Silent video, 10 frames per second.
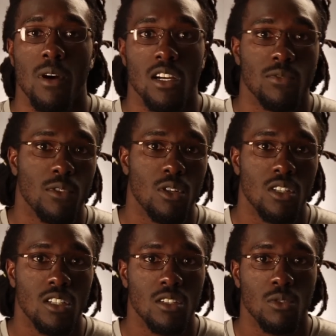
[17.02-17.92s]
Myers,
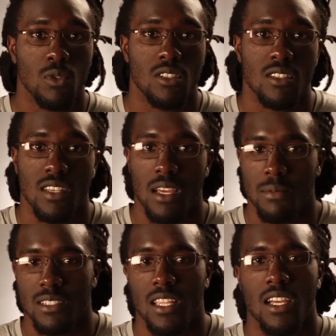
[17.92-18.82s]
Florida. Went to
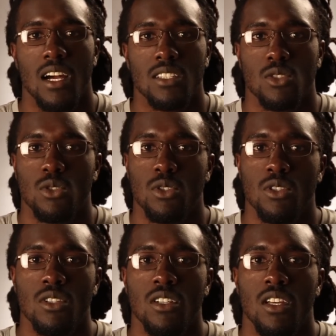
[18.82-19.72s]
Cypress Lake High
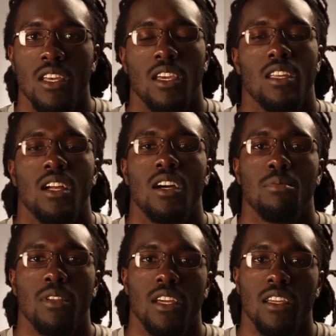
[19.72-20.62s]
School, and I
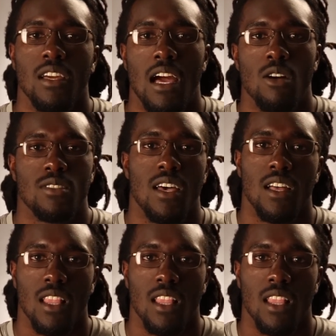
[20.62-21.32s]
play outside